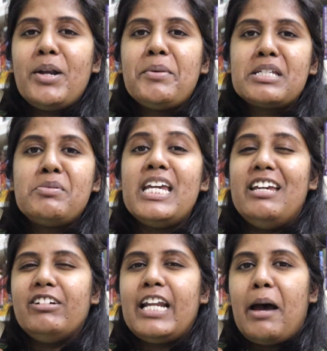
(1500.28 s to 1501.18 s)
what makes me
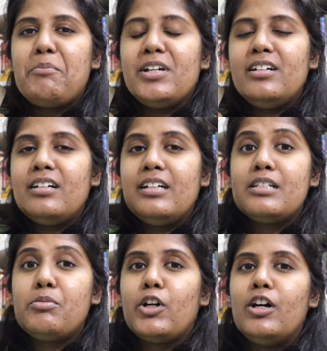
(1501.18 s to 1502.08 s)
even happier?
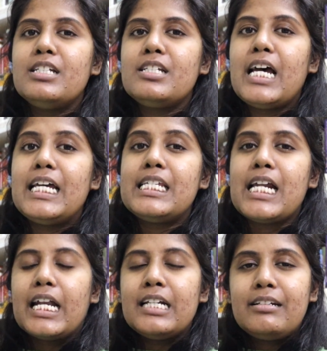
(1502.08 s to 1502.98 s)
It's because I
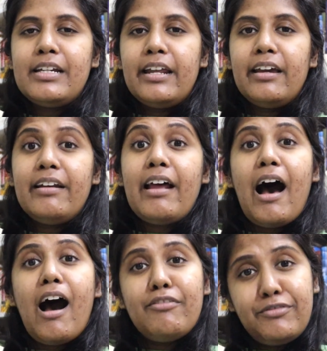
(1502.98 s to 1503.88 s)
started reading it
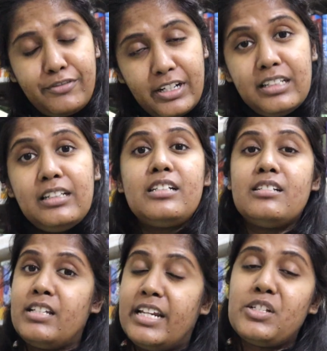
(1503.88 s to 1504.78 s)
after the
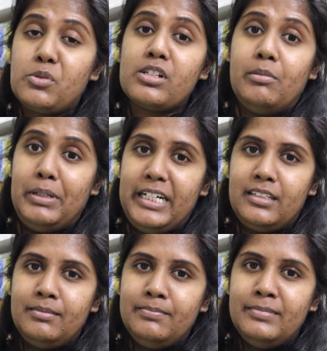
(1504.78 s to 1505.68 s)
series was
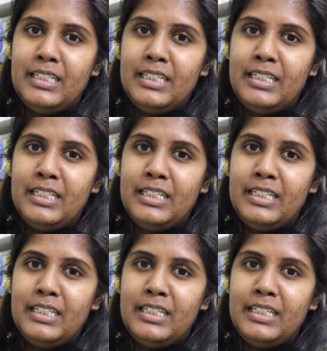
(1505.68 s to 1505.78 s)
complete.